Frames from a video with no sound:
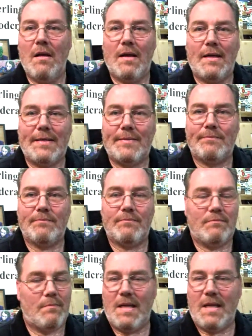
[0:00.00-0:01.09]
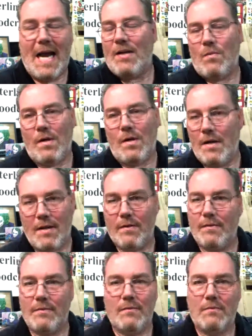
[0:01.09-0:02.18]
Be kind to one
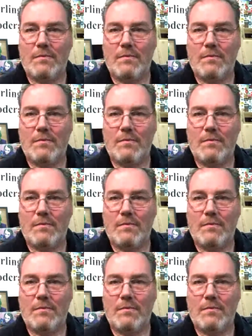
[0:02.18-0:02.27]
another.